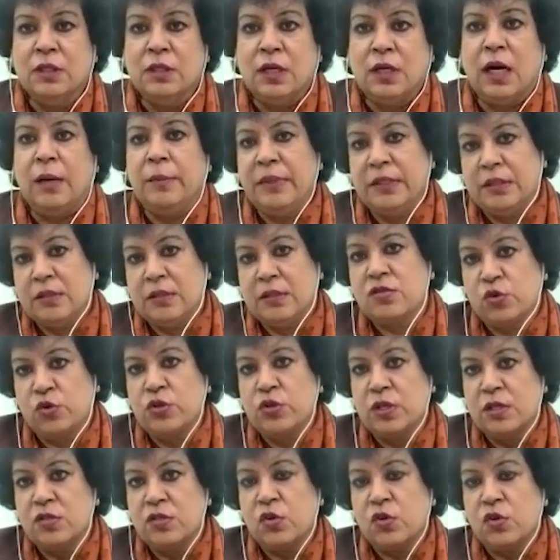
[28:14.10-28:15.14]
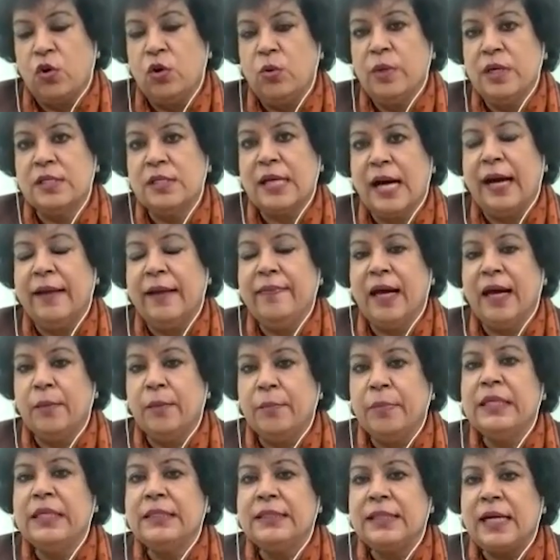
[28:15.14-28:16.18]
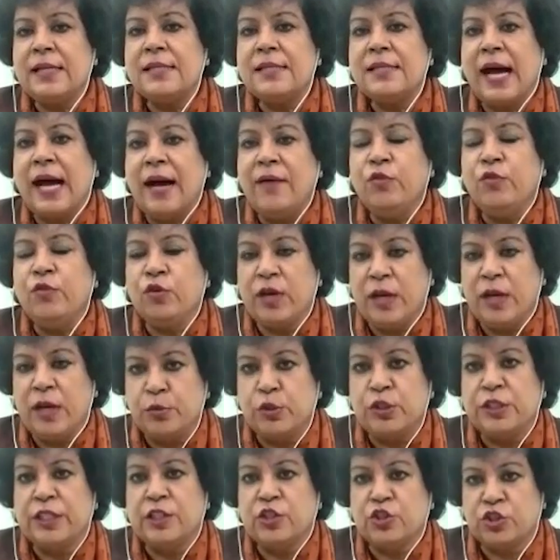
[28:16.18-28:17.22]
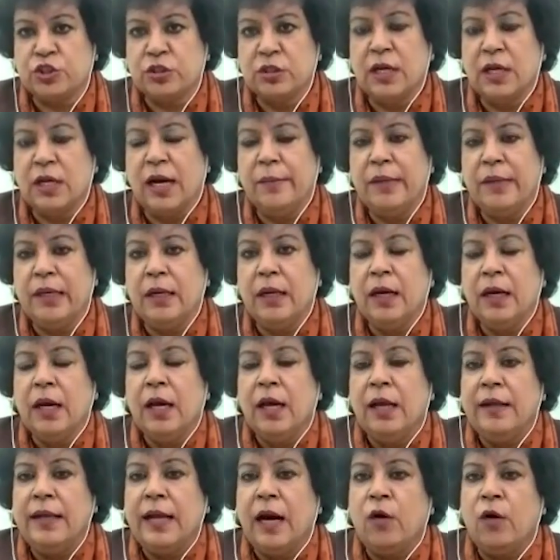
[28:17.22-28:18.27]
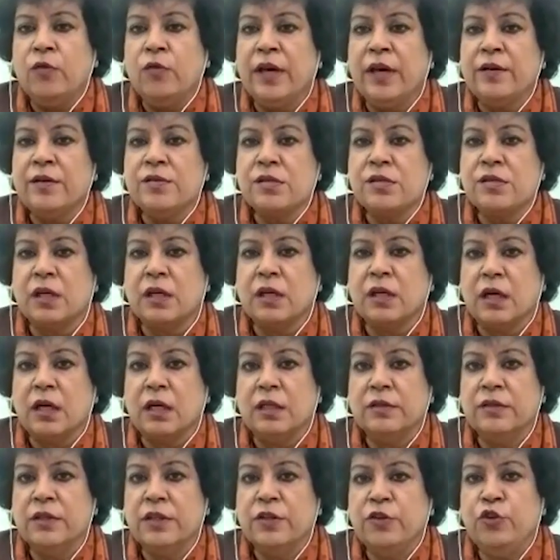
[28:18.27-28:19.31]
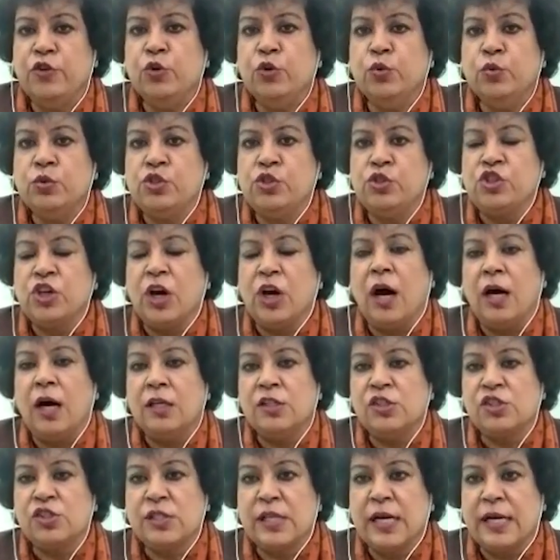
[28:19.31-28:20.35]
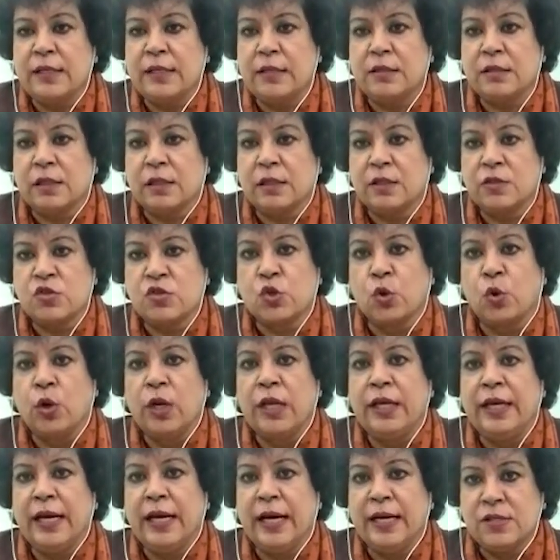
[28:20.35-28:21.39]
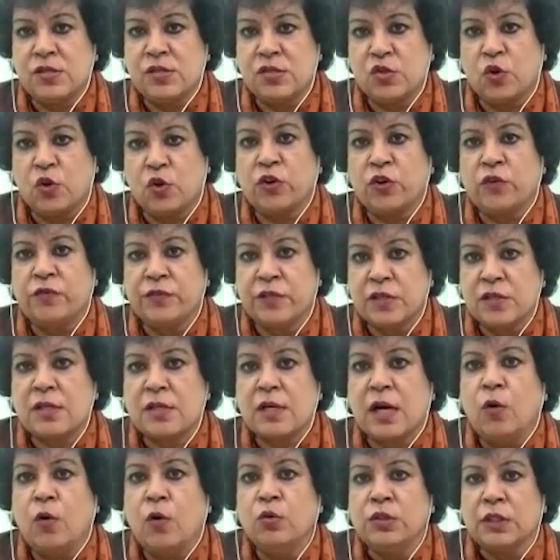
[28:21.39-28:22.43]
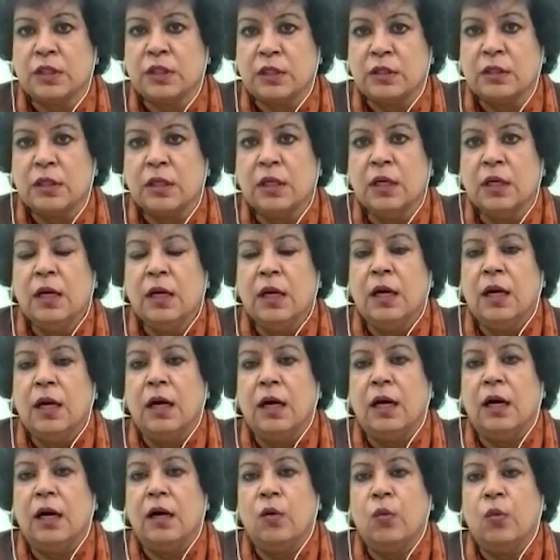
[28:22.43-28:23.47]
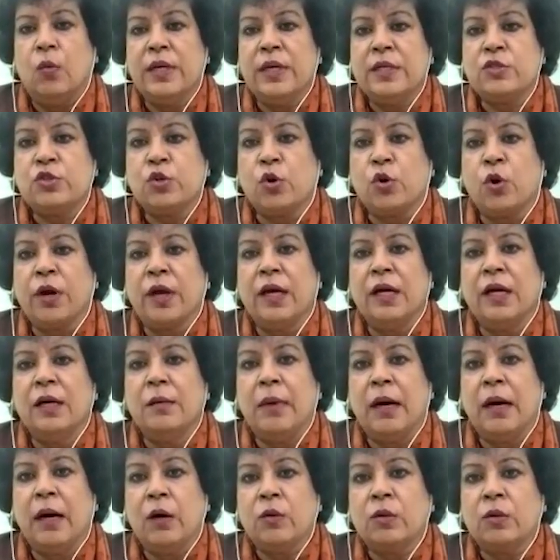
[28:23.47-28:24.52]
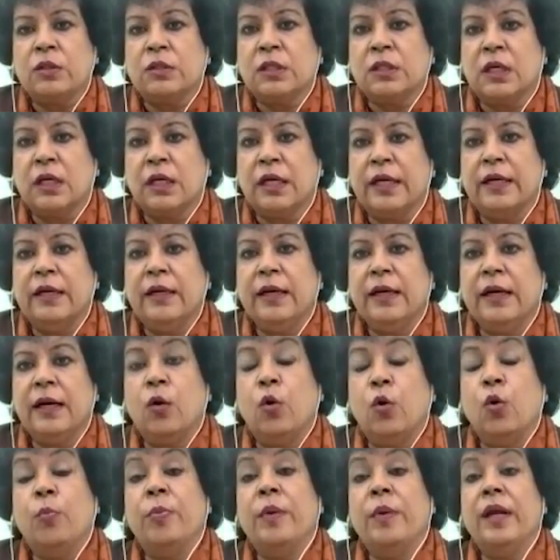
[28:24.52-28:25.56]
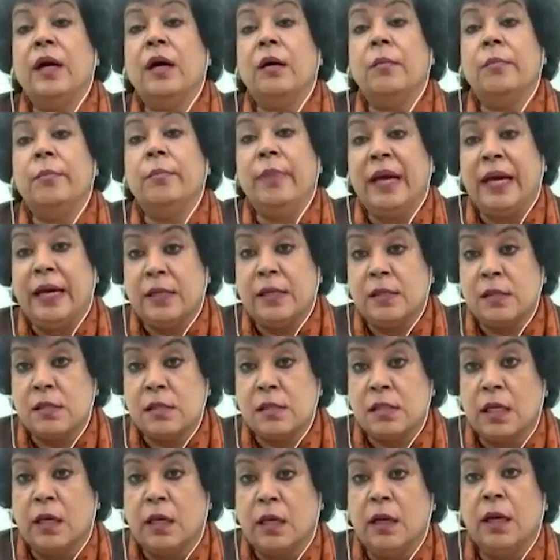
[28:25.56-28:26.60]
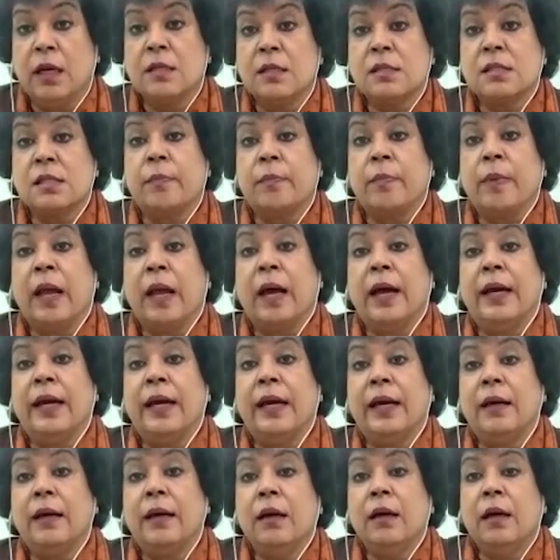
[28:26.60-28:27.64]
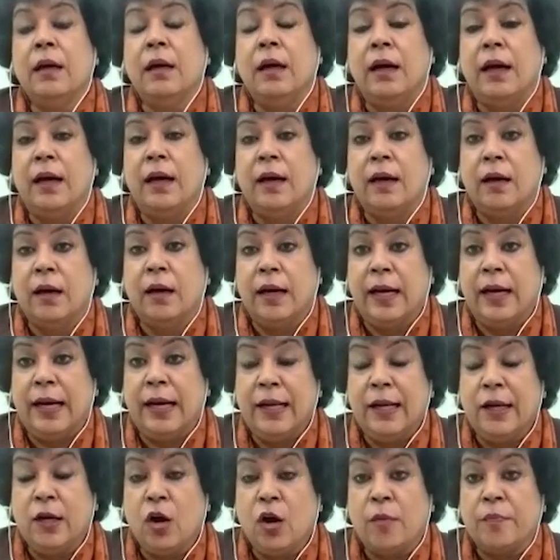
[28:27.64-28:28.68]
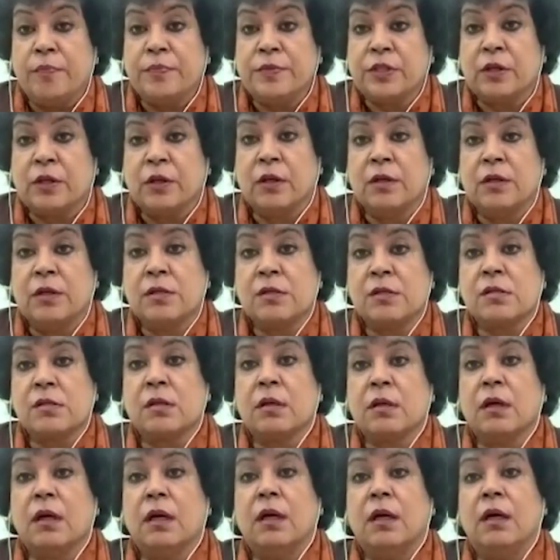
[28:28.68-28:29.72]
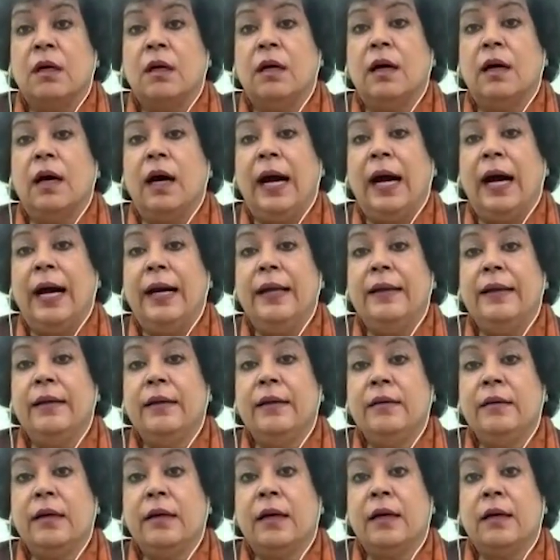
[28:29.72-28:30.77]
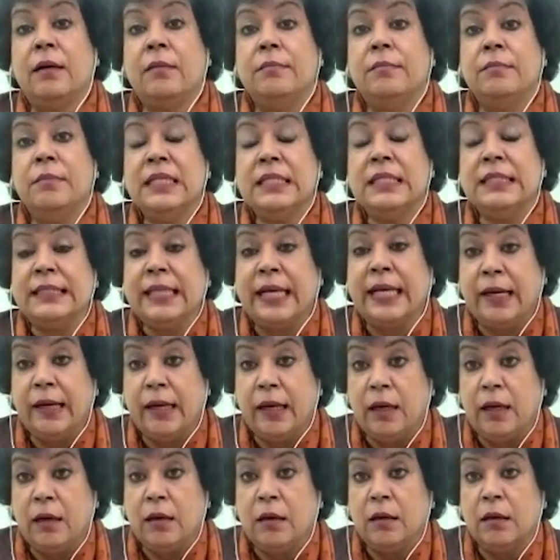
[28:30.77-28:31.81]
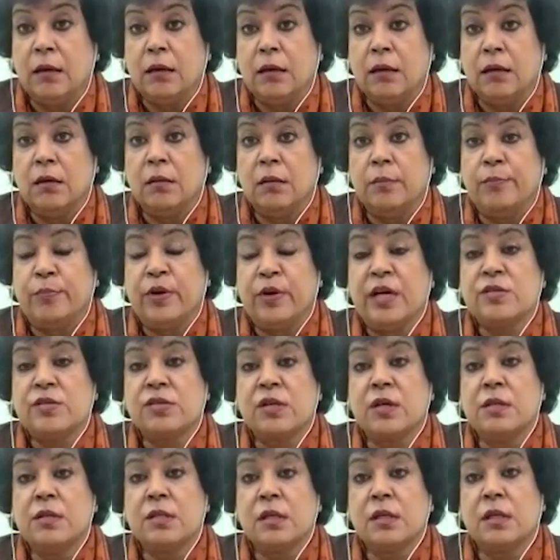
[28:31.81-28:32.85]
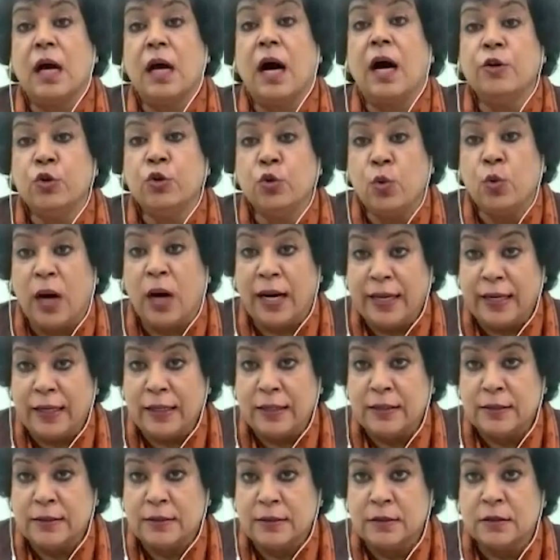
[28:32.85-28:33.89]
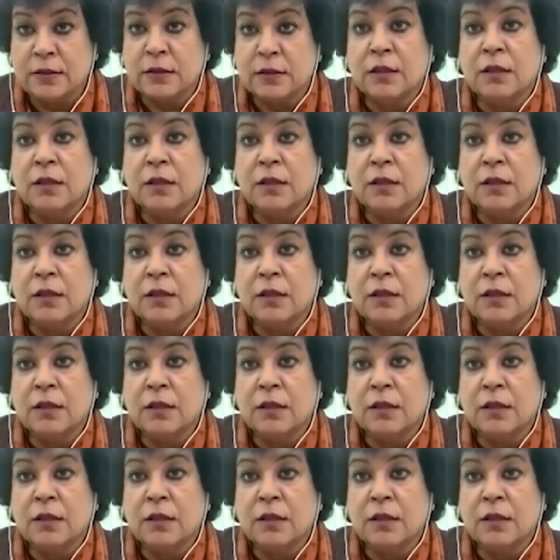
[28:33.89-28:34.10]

I mean, so it's always had that, but it does have a reputation. I mean, now there is the new charge that Solih has sort of discounted. We're talking about India opening a base, India supplying helicopters, and India maintaining presence in Adu Island.